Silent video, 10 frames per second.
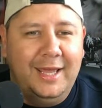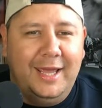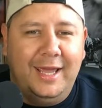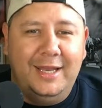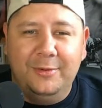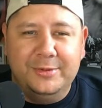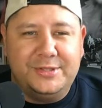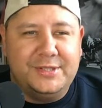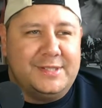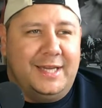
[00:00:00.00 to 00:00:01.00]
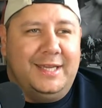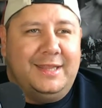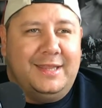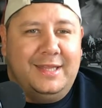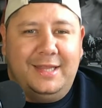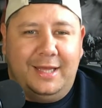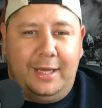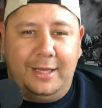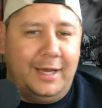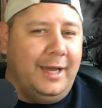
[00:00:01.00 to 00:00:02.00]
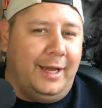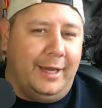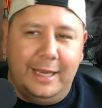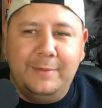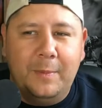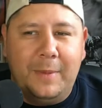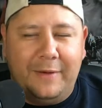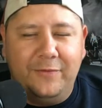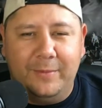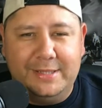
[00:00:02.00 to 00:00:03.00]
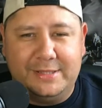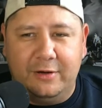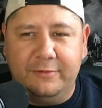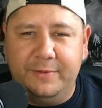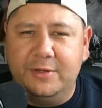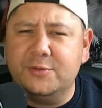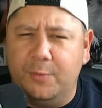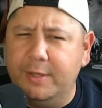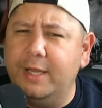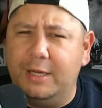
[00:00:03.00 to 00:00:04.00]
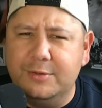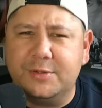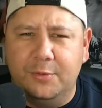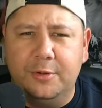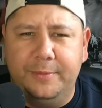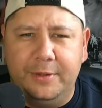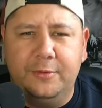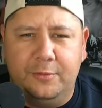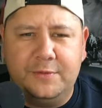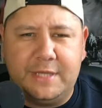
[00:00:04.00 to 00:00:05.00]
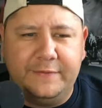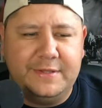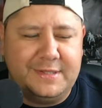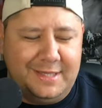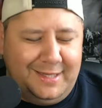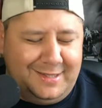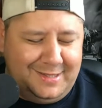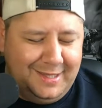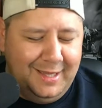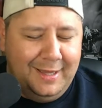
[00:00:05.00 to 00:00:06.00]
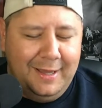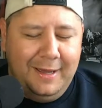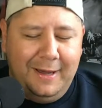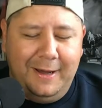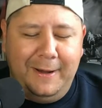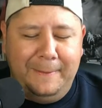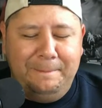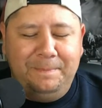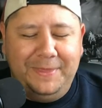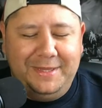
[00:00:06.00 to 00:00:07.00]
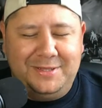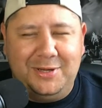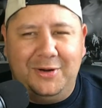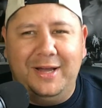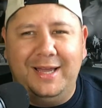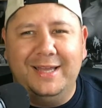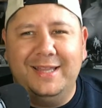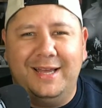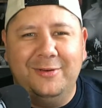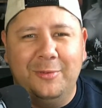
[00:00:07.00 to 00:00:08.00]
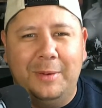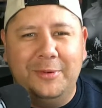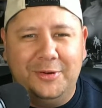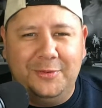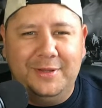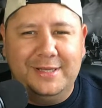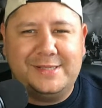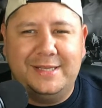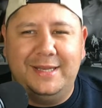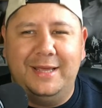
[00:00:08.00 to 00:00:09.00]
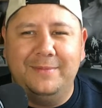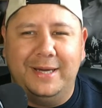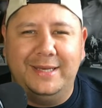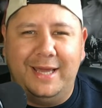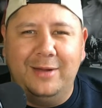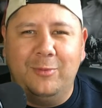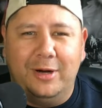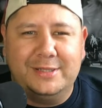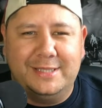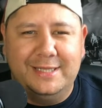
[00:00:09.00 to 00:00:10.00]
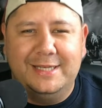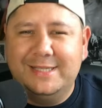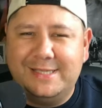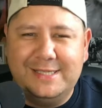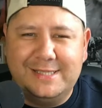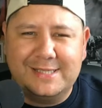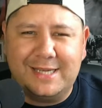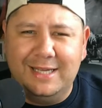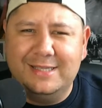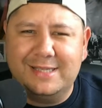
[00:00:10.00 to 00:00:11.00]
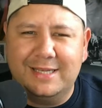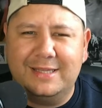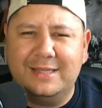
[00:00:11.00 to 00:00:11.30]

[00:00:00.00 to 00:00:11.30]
And it was just like, and I named him after myself because one day I was going to be 7'6". So I remember doing this, and my dad walks in and he sees this guy. He's like,